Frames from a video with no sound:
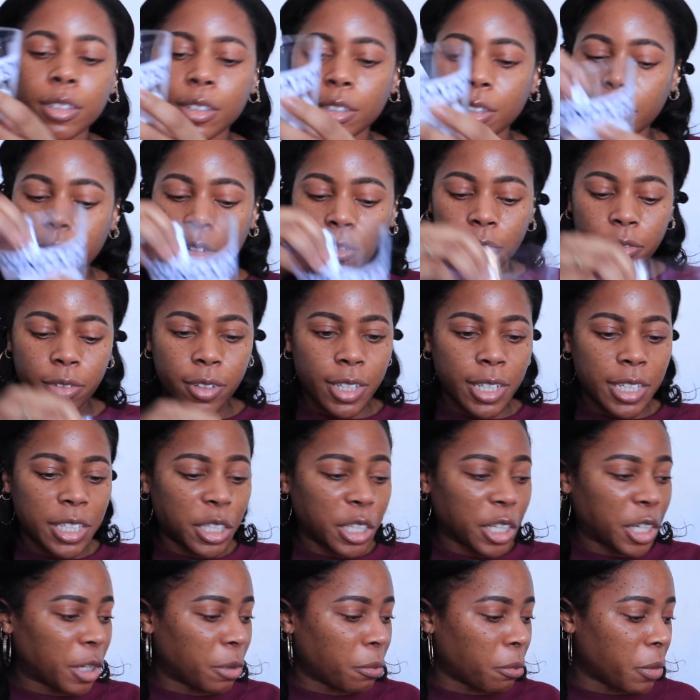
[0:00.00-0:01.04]
Hopefully it's a
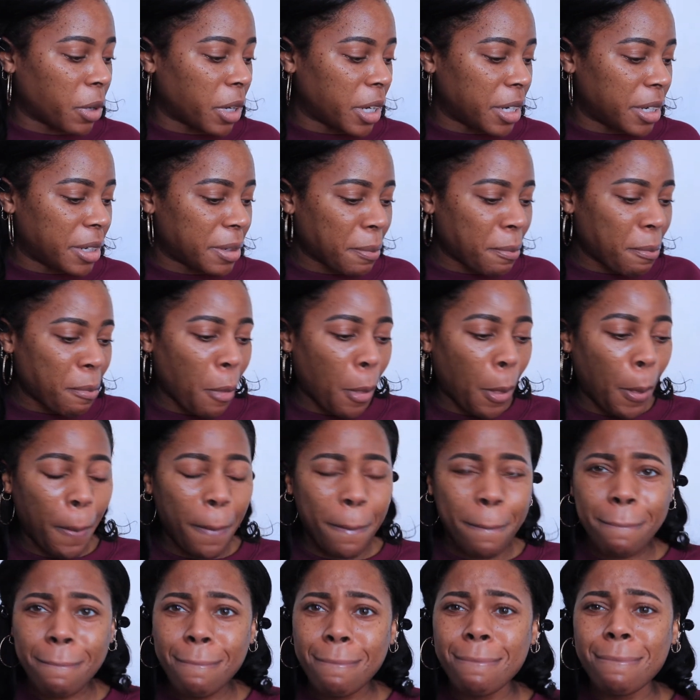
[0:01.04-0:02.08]
good one.
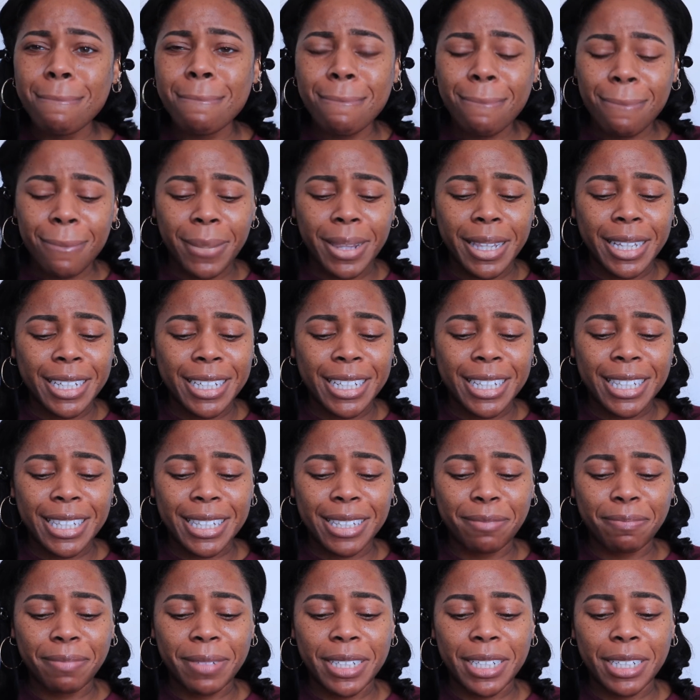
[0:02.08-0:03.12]

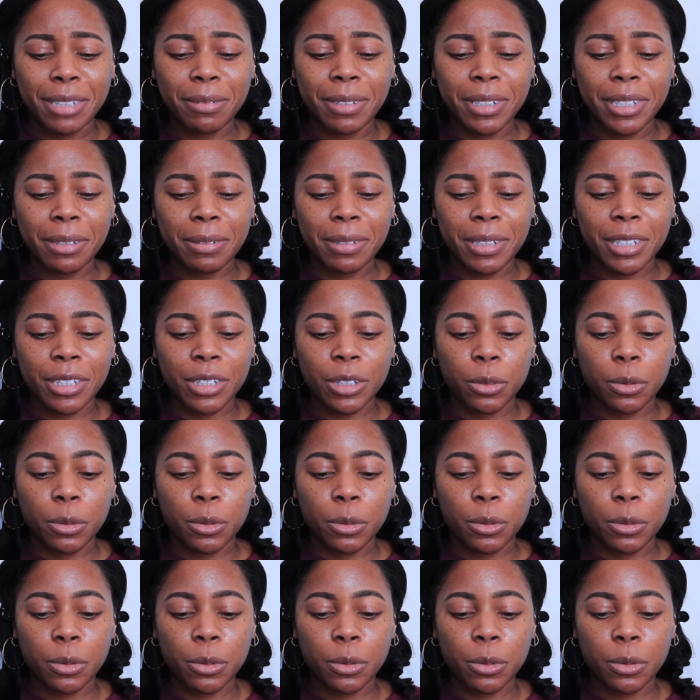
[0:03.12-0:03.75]
Please, please, please, please.